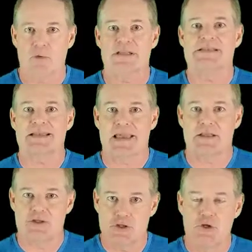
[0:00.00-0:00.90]
I know what it's
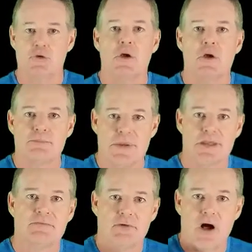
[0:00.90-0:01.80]
like to
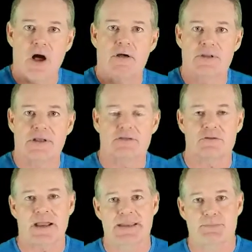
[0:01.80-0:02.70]
be
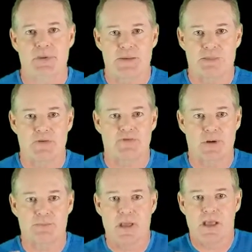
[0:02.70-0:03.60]
involved and try and get
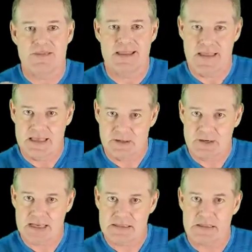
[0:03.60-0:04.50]
people from the
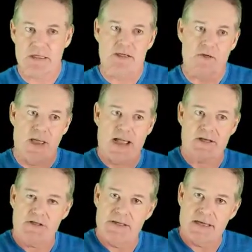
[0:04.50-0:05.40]
interest
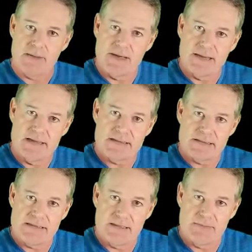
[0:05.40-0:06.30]
to actually coming in
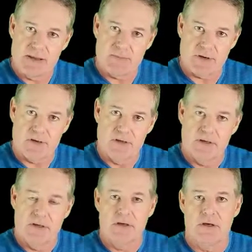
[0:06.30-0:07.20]
as a team member.